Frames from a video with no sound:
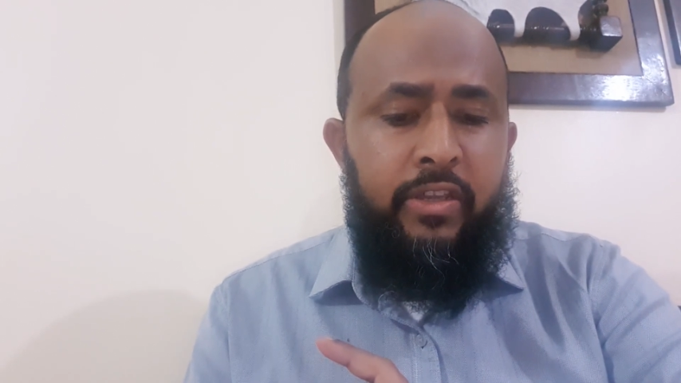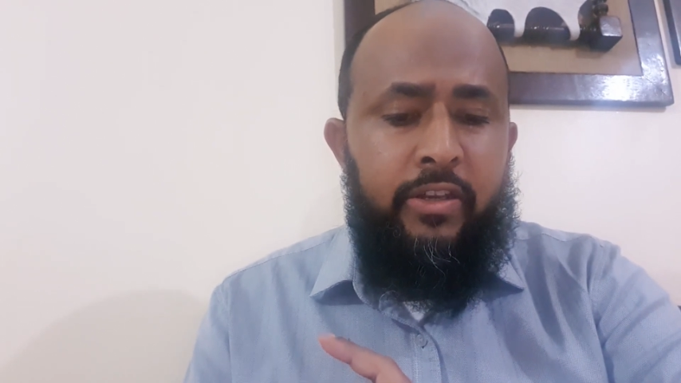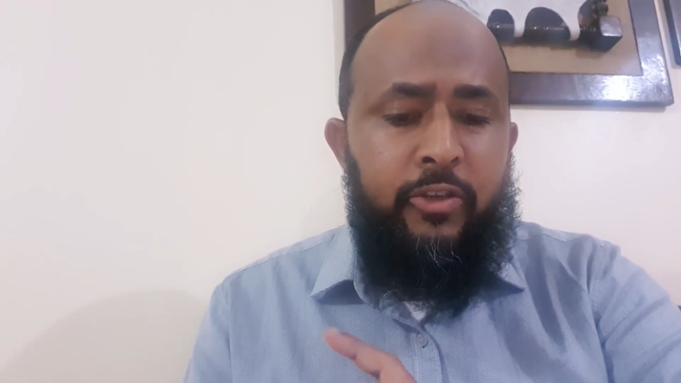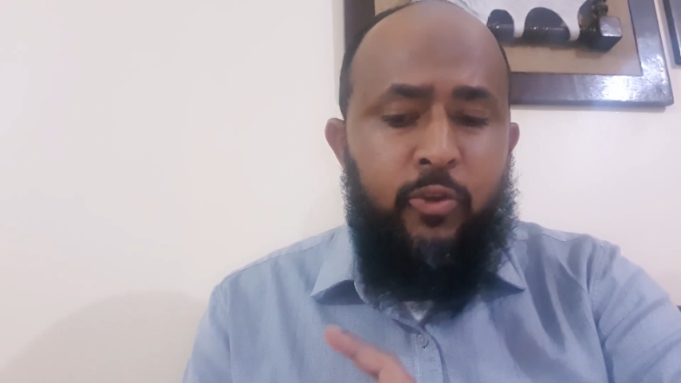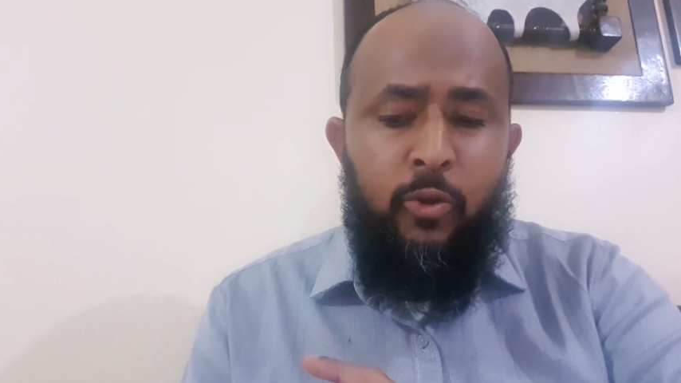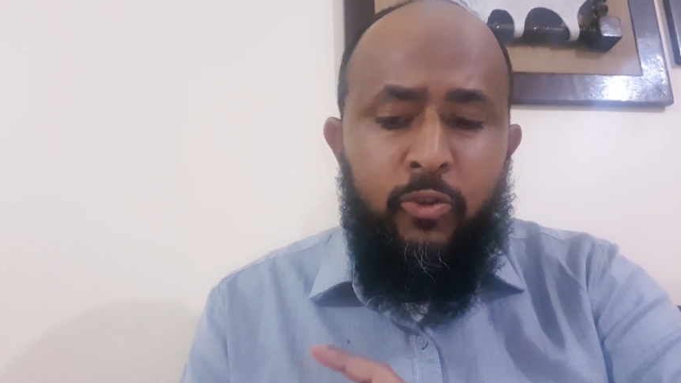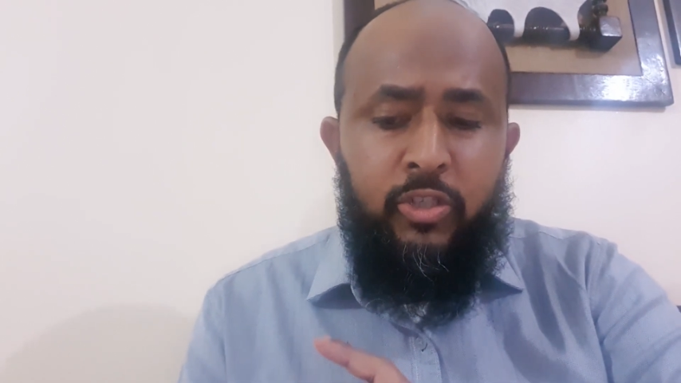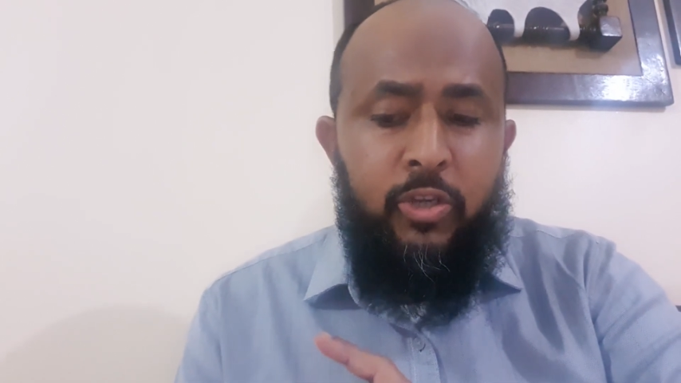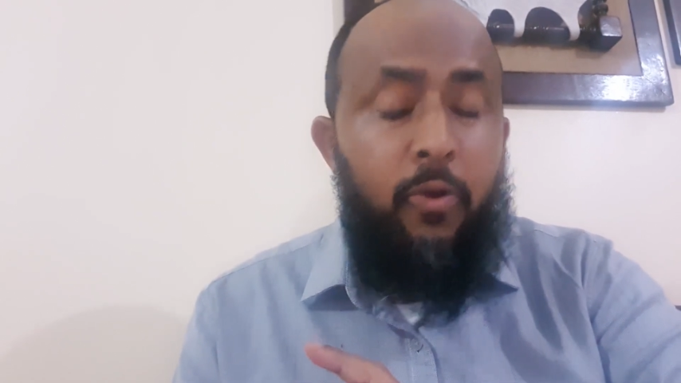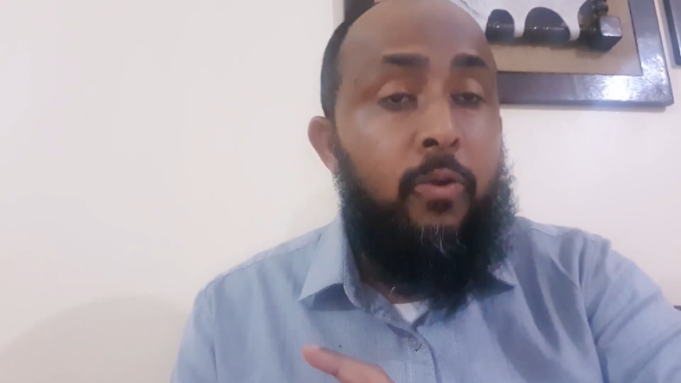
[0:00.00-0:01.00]

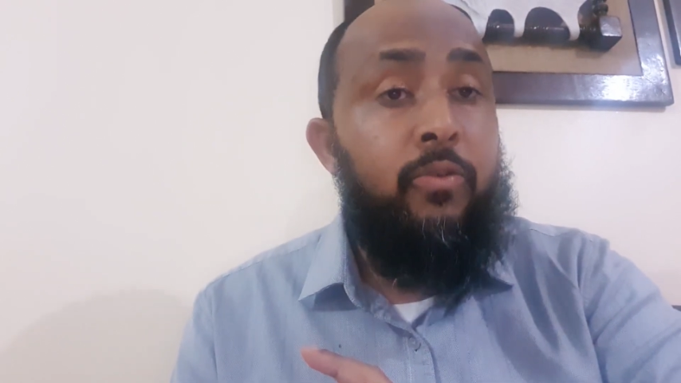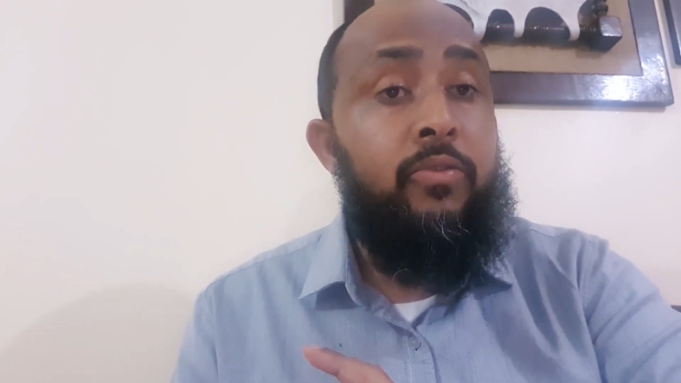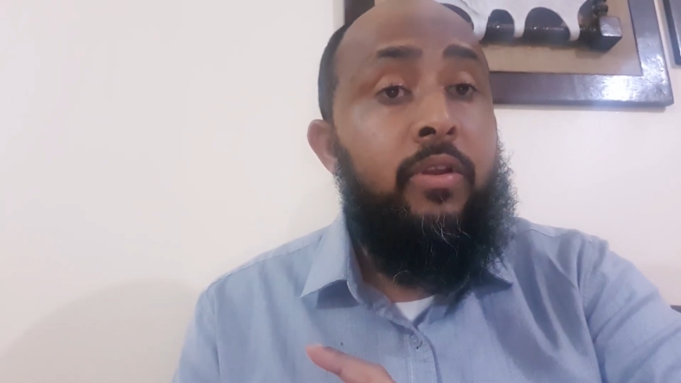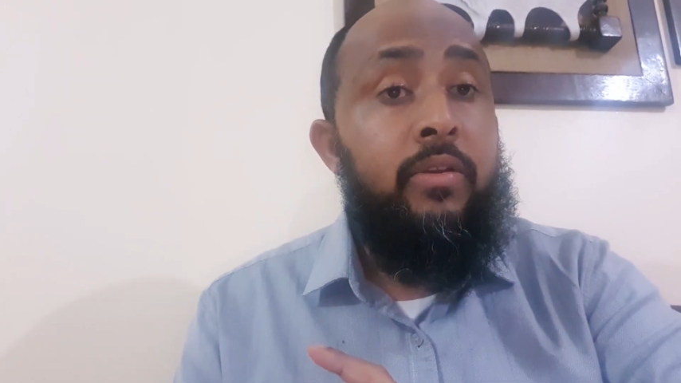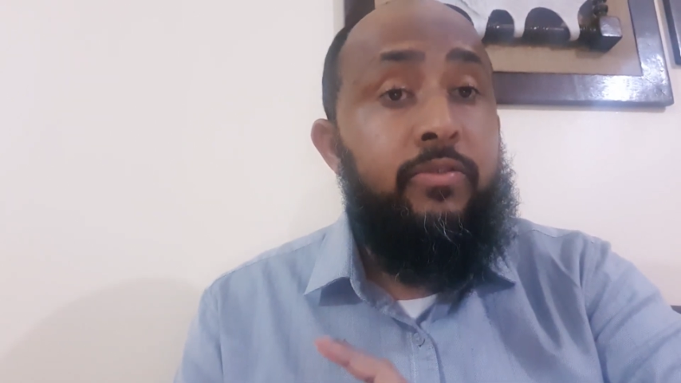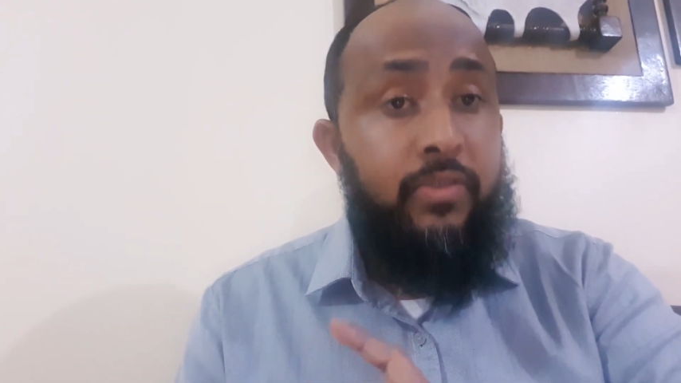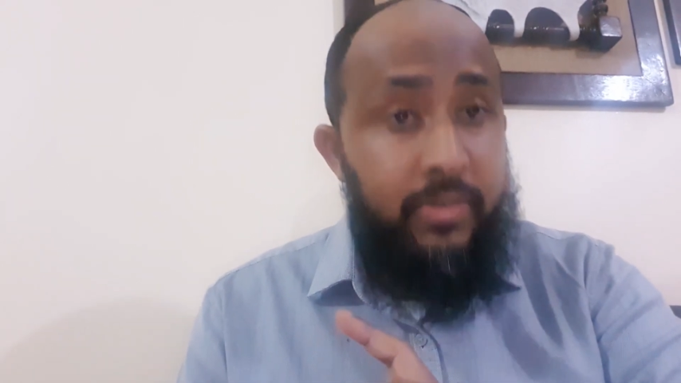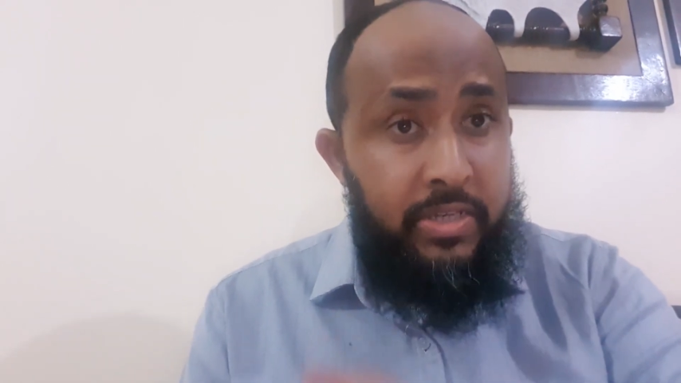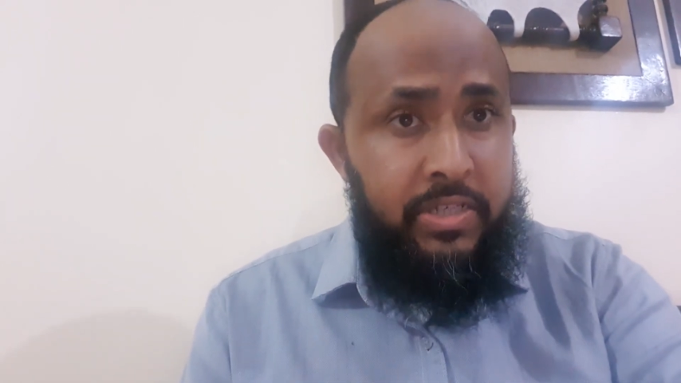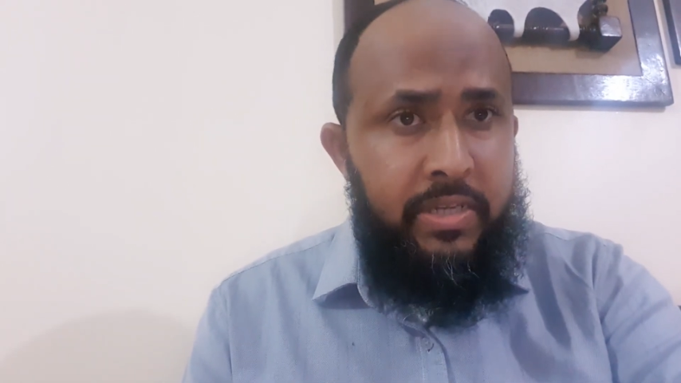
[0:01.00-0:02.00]
erotological
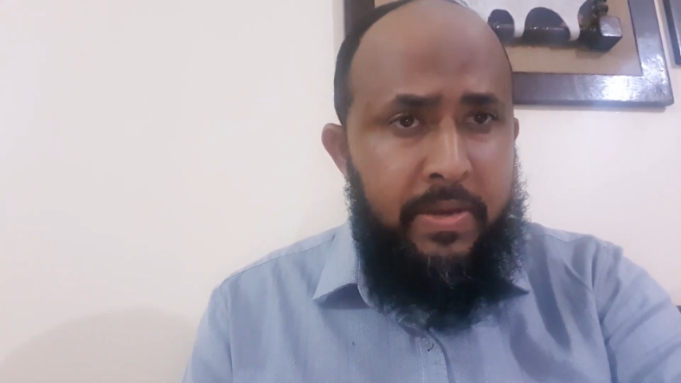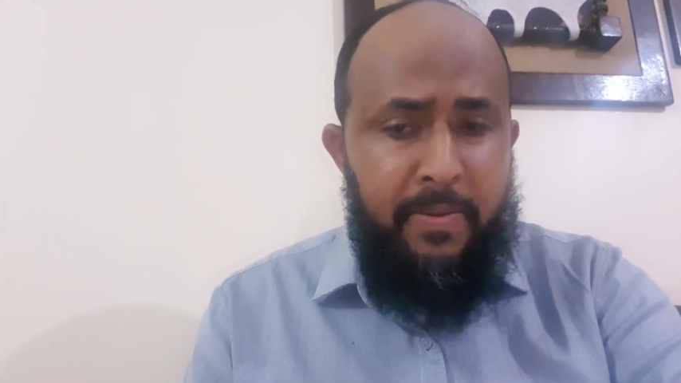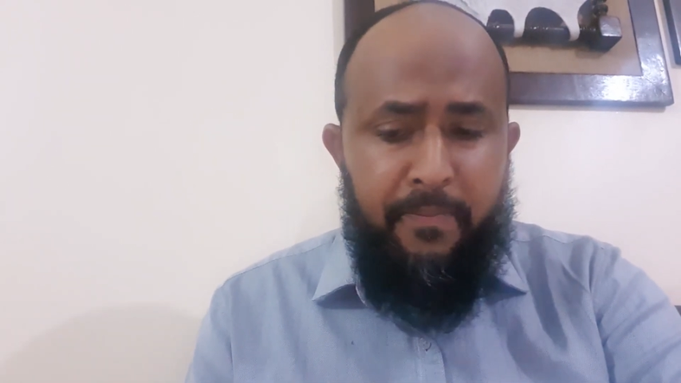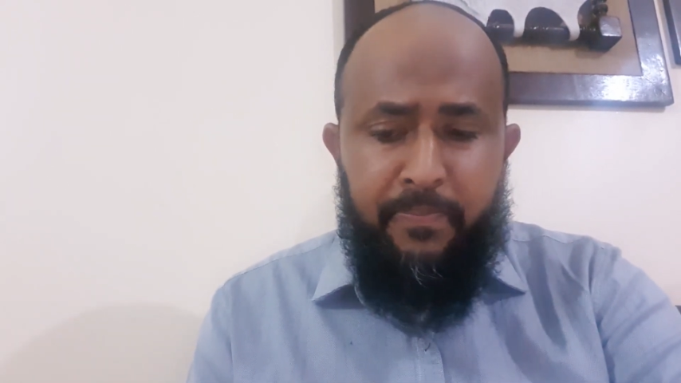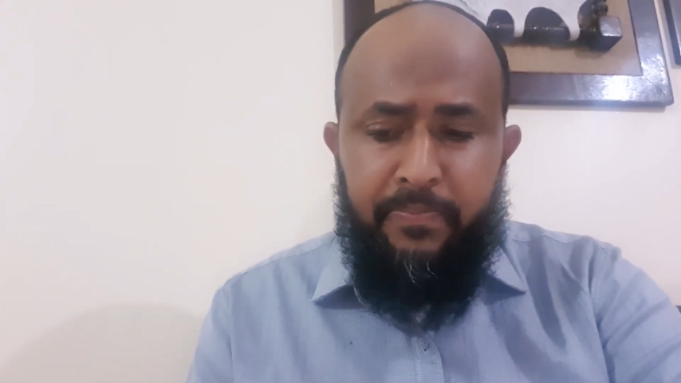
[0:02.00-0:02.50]
tradition.